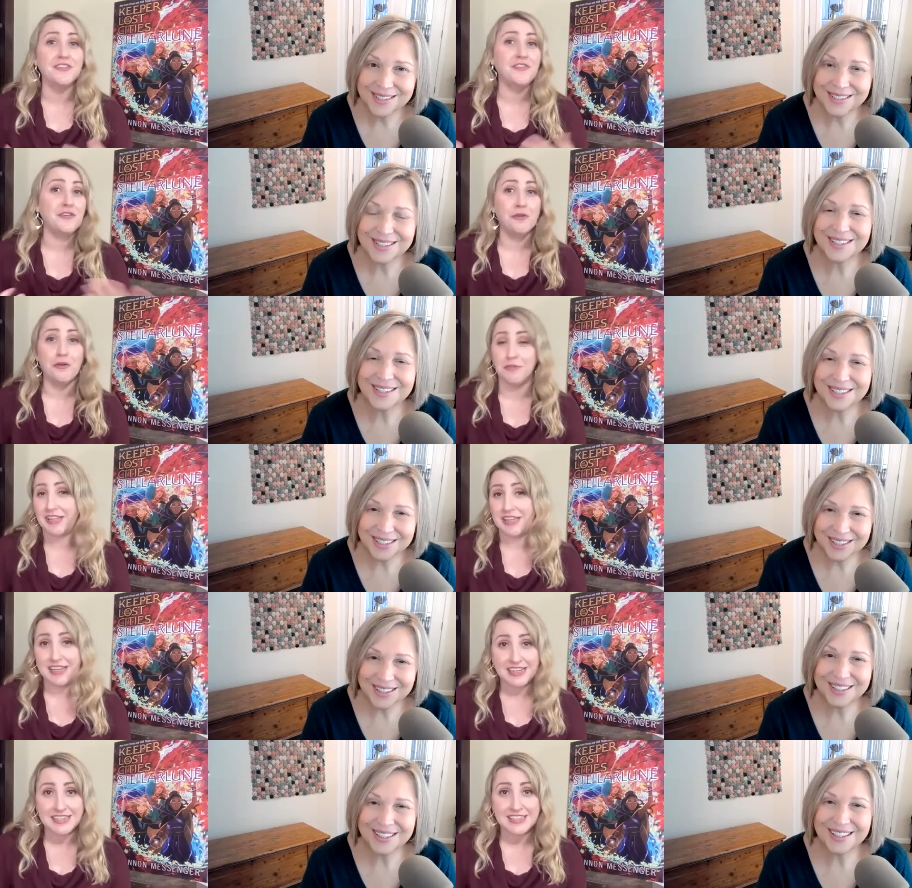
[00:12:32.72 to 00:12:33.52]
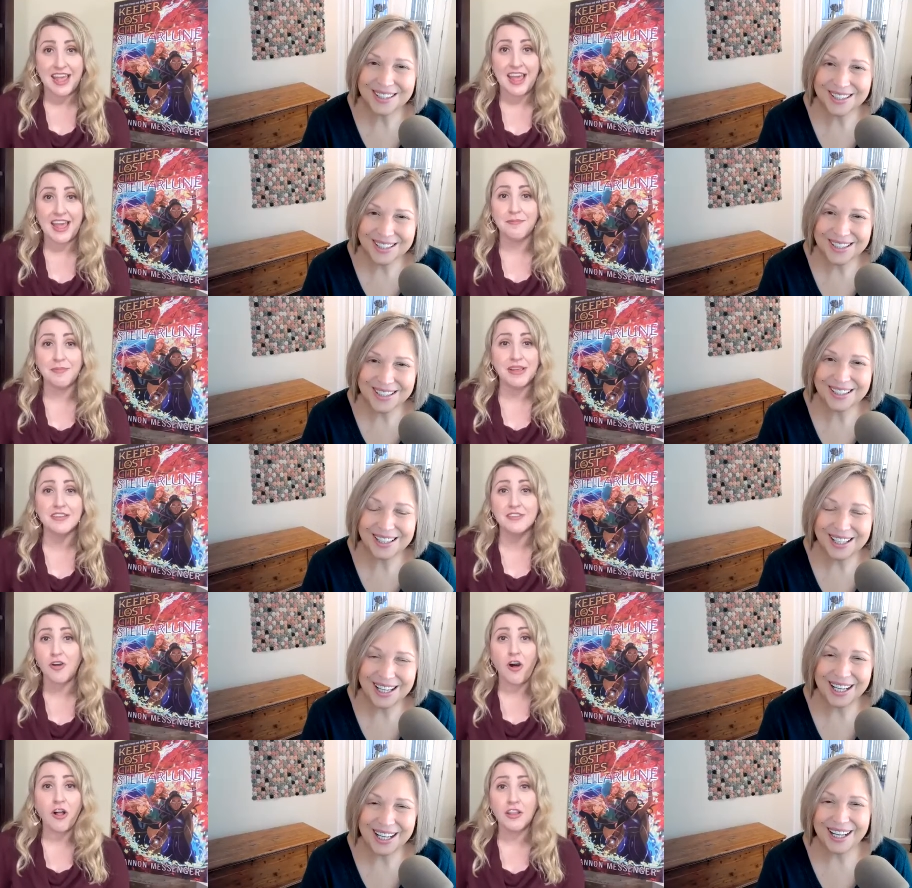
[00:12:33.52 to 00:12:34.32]
Speaker 1: if you only need 10,
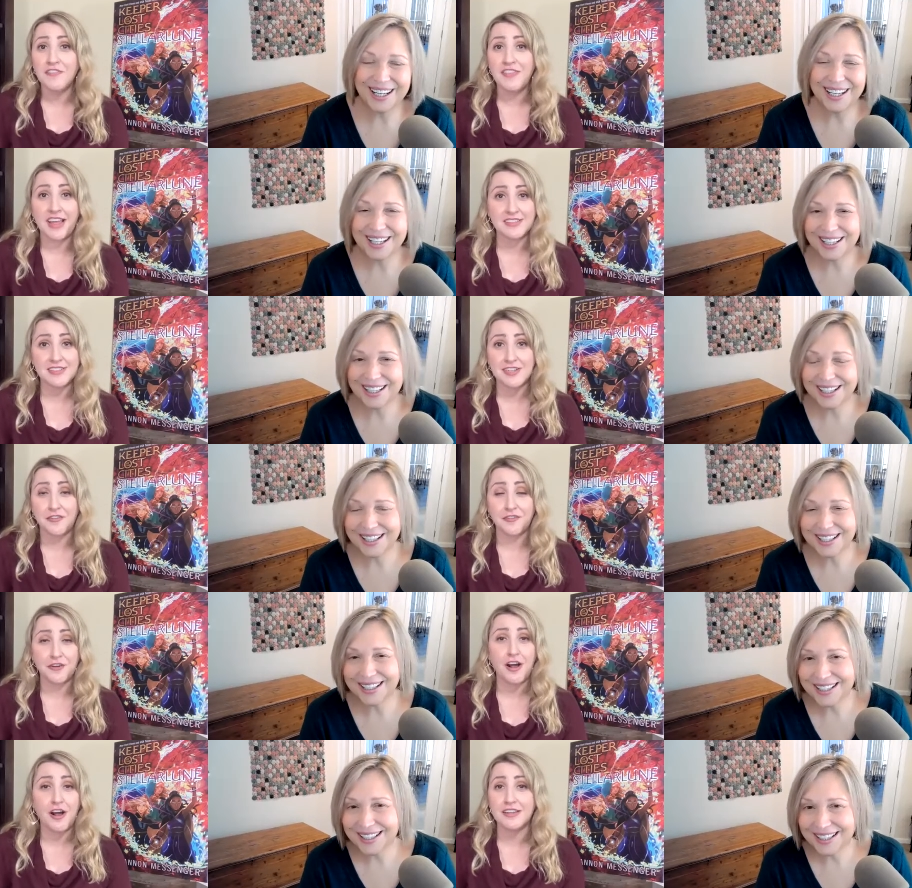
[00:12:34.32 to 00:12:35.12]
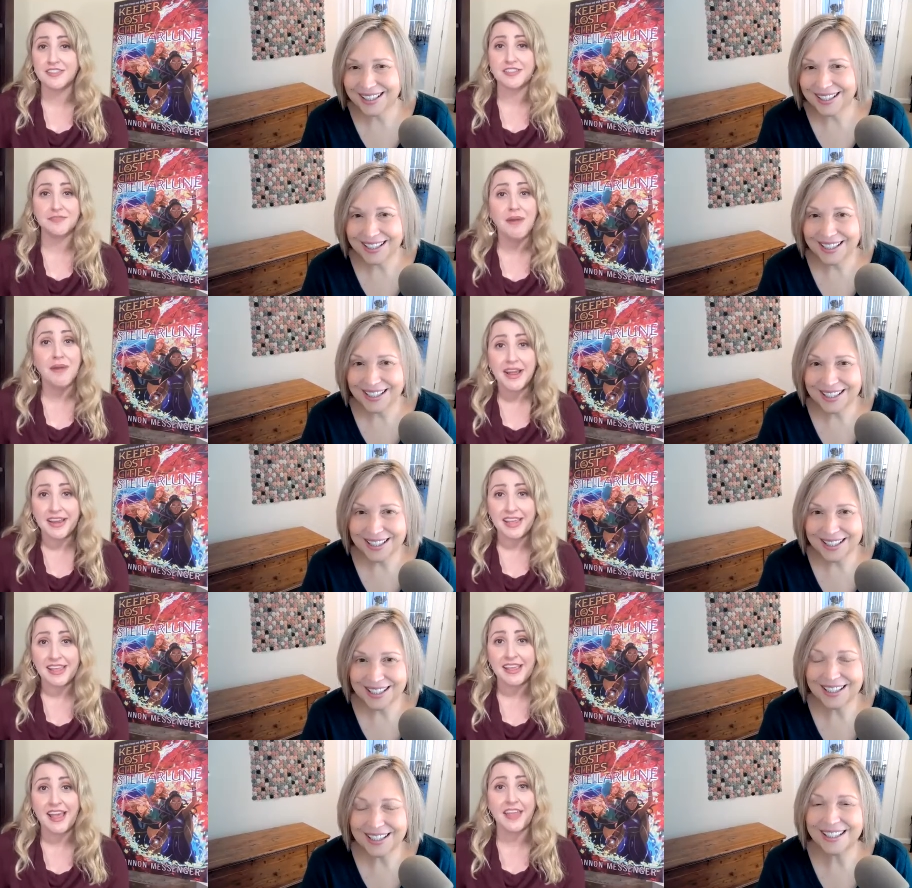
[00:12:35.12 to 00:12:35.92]
because all of that stuff costs
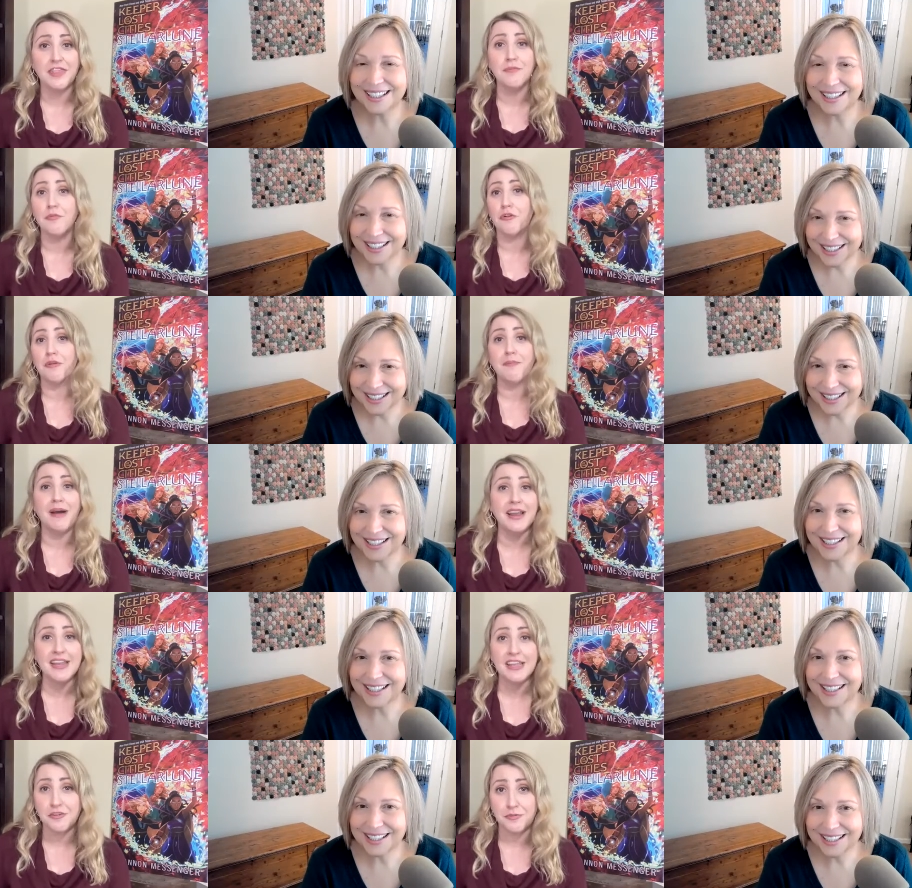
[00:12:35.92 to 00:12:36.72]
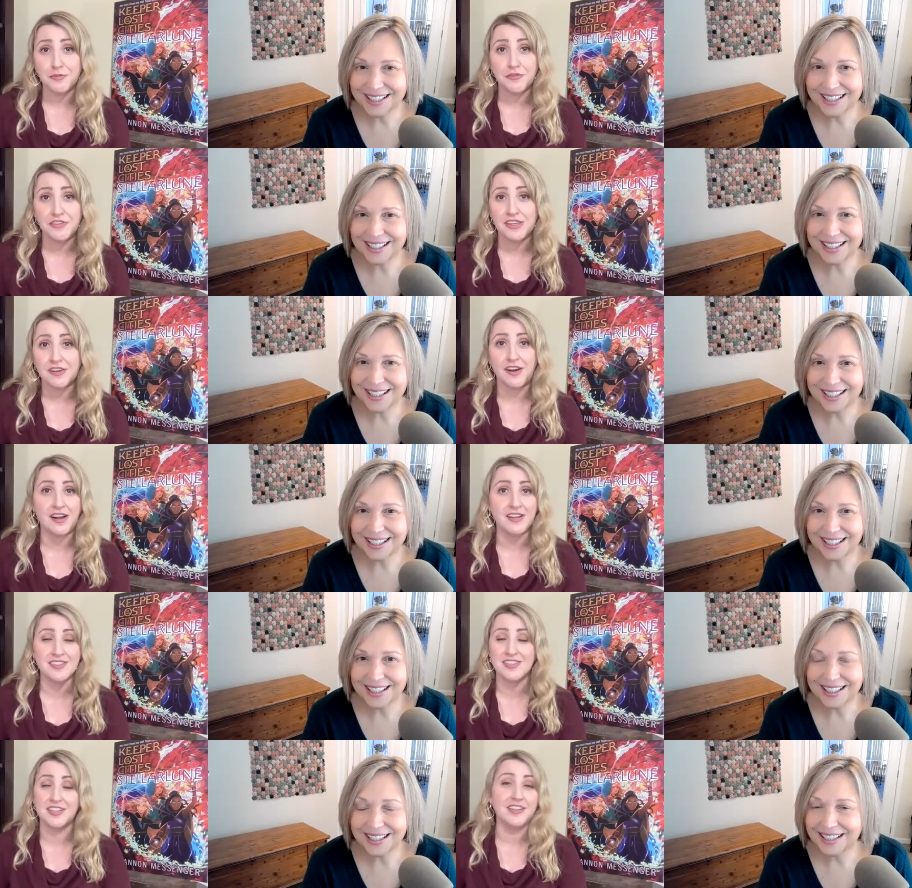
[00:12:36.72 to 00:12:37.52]
money, and the more money your movie
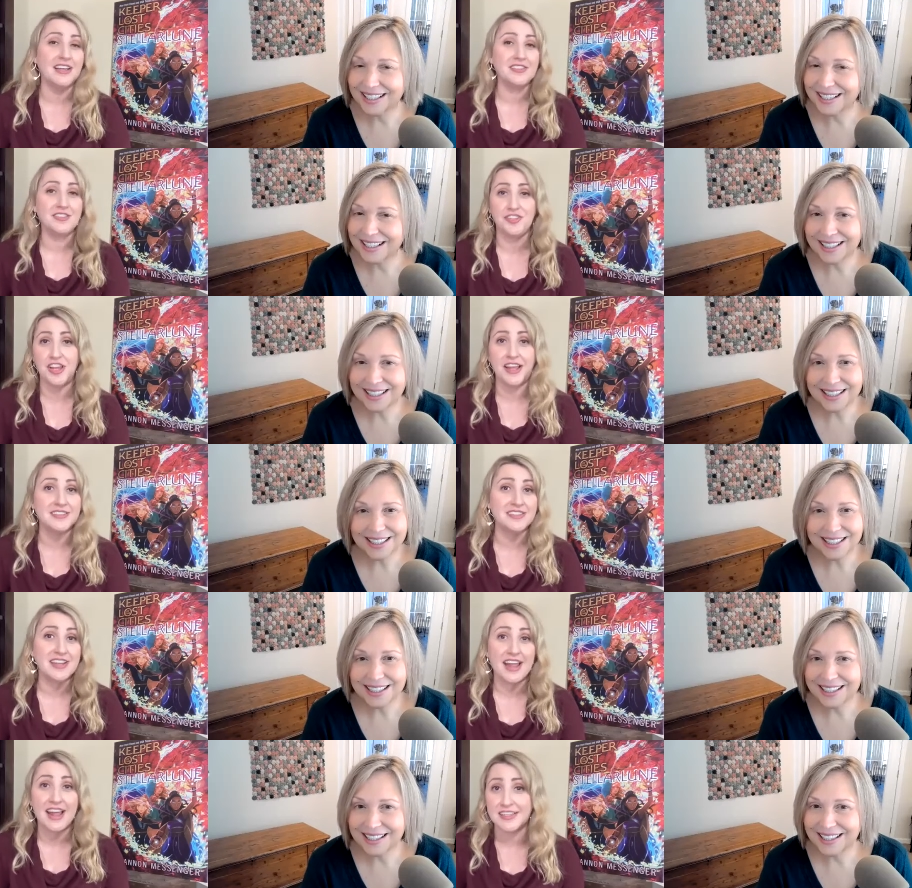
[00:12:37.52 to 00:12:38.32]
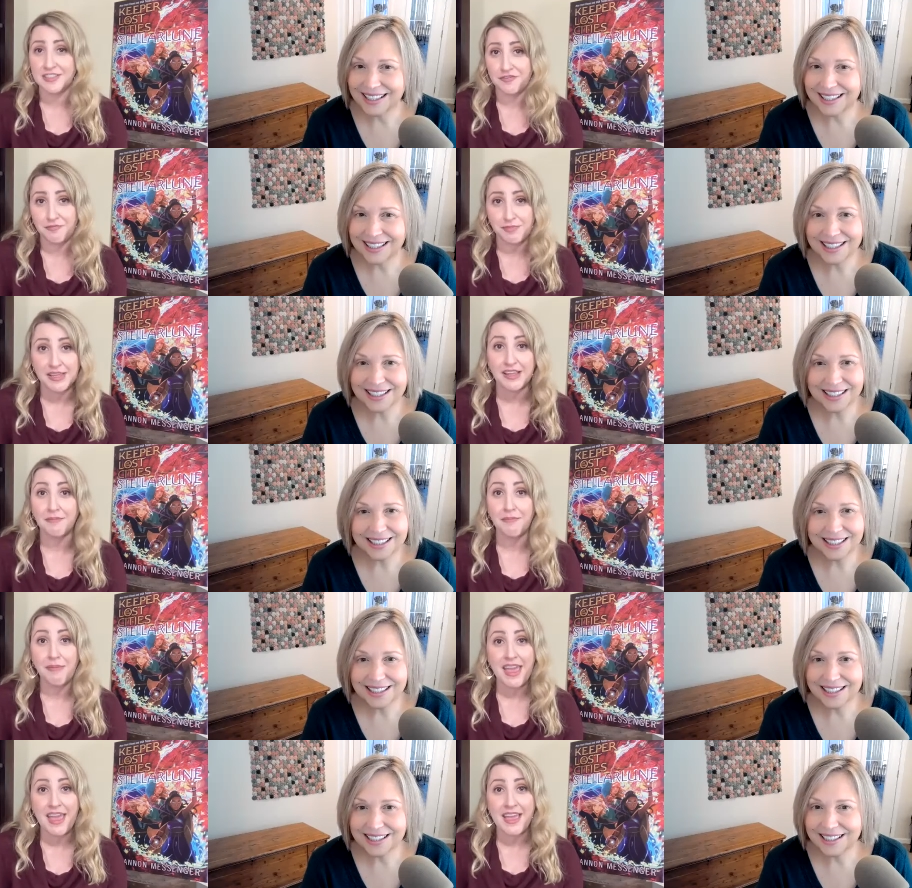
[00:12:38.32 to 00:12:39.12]
costs, the less chance it has of
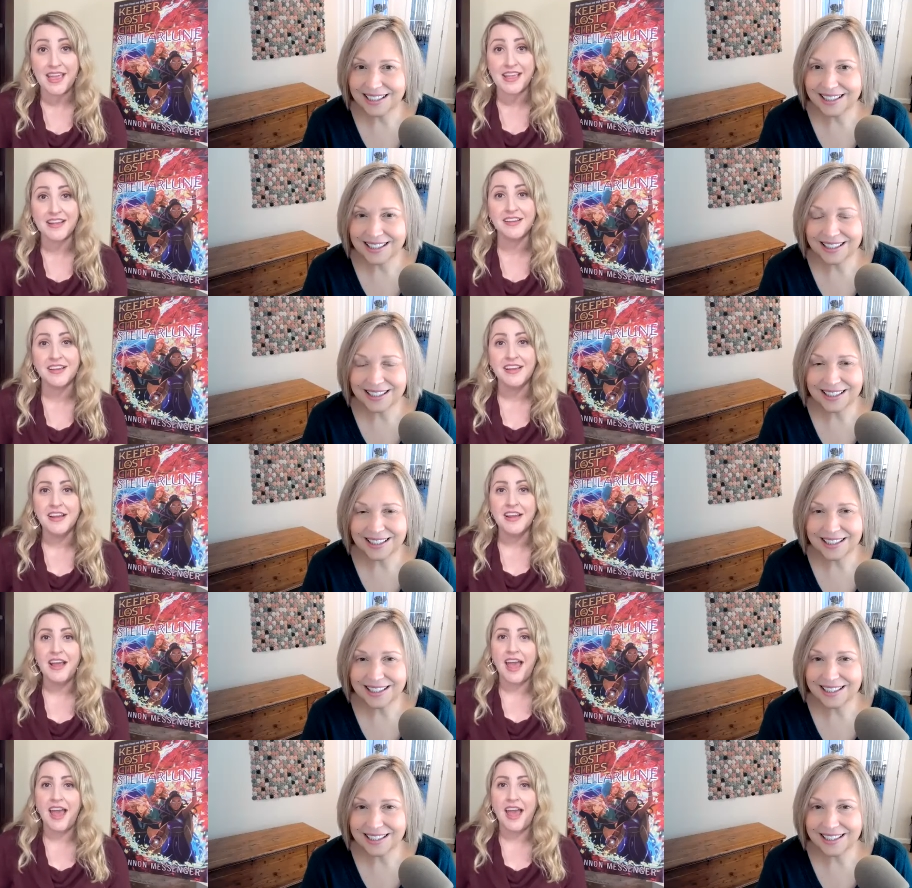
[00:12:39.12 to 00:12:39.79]
being made.